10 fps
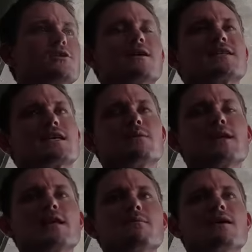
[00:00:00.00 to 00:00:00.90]
So I sent him
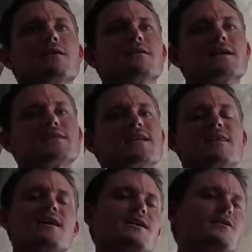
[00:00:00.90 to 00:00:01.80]
an email and I say,
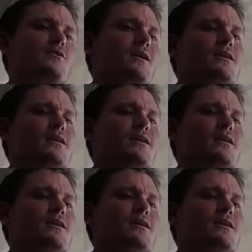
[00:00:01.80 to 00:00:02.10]
thank you,